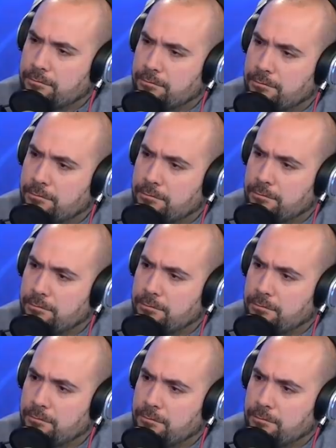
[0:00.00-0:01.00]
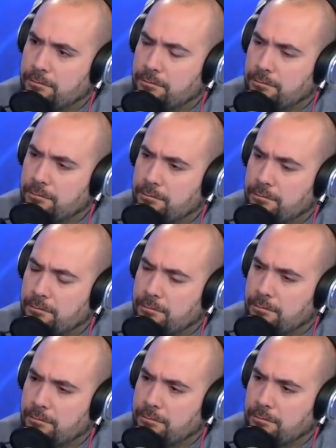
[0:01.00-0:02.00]

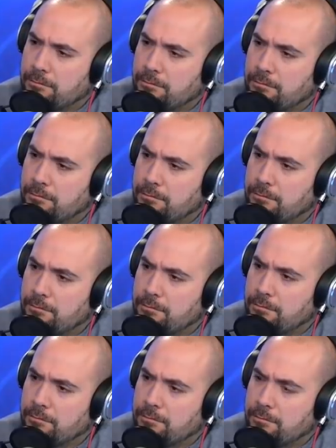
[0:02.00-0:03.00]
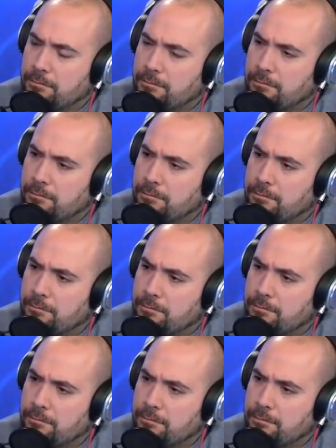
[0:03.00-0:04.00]

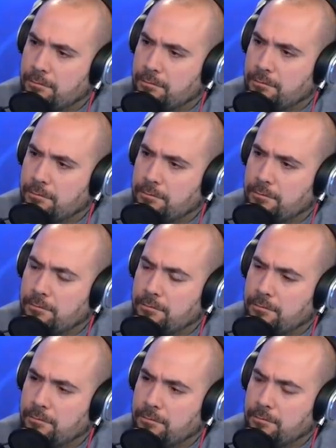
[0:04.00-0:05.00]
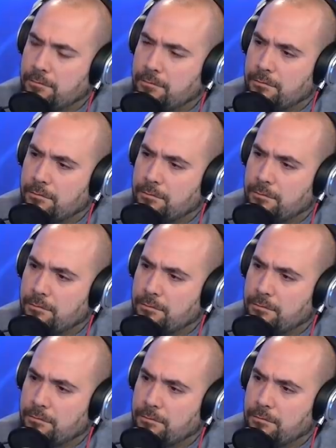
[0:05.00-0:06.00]

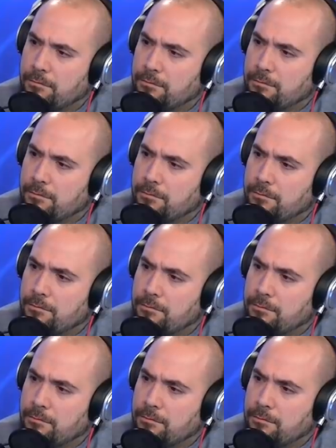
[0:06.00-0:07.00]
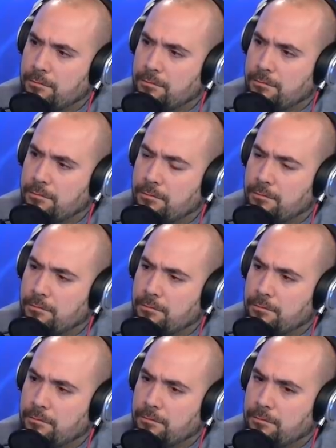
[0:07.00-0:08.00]
(silent)